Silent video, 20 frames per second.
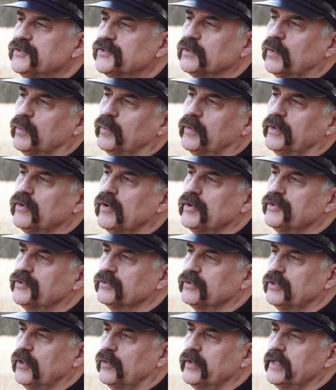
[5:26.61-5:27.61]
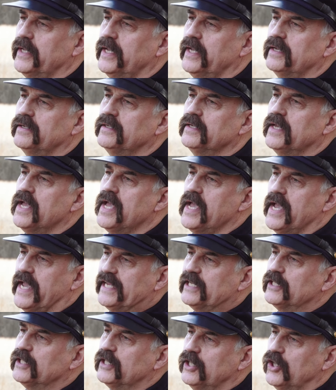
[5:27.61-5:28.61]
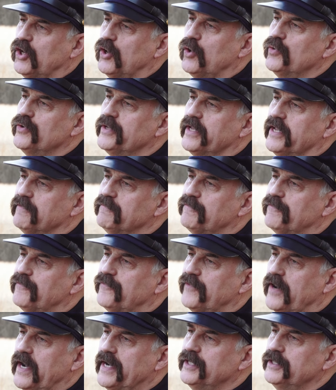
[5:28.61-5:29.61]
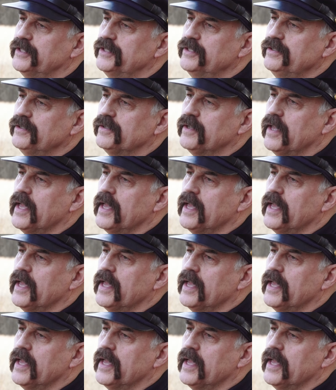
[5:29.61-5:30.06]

So we're going to go ahead and load and fire